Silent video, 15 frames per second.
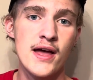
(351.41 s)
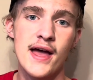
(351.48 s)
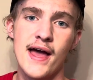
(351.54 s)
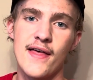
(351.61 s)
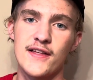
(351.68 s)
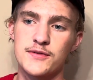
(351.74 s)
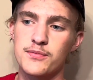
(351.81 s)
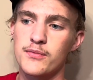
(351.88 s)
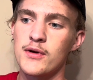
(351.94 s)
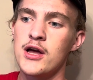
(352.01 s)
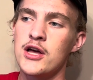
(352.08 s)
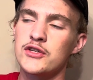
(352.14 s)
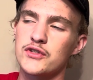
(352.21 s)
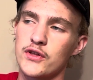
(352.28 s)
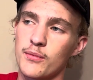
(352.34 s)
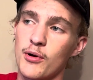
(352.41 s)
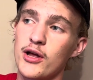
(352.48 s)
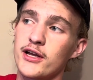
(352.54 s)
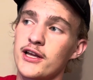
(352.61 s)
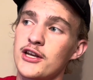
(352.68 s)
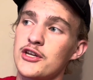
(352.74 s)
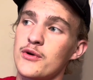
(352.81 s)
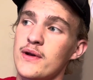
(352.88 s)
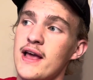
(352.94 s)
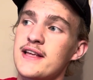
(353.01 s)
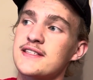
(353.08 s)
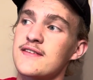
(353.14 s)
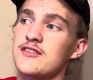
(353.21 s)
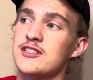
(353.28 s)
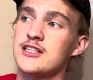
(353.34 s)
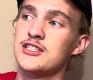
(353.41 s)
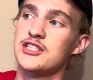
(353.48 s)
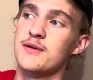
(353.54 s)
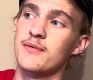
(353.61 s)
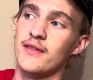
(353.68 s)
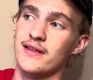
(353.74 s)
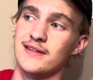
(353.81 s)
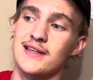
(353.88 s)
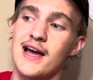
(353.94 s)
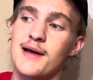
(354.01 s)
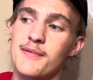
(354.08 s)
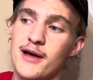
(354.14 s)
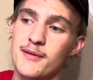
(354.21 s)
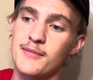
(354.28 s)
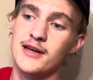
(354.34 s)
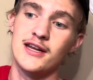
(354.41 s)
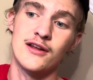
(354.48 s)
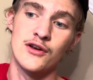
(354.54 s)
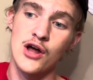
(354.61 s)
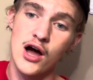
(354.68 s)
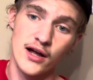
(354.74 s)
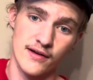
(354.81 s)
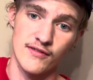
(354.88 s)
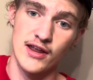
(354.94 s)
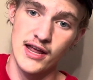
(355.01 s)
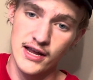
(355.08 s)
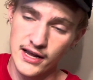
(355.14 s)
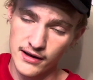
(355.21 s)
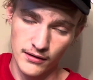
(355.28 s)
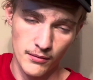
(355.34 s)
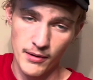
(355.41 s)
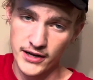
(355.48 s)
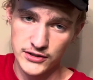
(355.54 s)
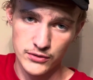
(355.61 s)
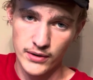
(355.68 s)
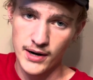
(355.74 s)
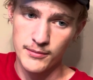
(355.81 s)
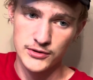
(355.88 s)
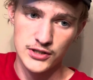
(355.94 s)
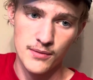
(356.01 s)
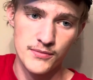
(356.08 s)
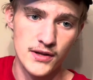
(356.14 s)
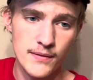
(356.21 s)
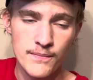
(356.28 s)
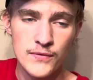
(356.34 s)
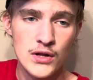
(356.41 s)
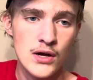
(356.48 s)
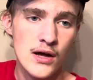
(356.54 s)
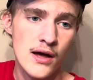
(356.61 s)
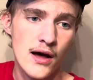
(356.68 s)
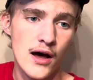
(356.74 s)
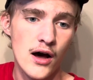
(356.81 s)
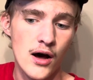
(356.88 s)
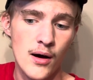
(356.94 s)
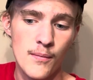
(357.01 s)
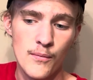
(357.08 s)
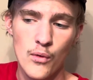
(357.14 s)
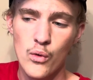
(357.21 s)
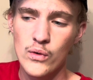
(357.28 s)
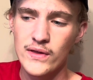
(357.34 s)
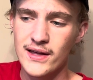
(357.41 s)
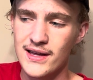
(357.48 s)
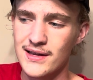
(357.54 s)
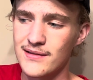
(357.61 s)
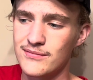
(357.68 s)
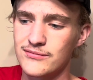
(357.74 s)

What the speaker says: and so they're probably gonna do an A17 chip in like the iPad mini and not give it 8 gigabytes of RAM or something. Or they could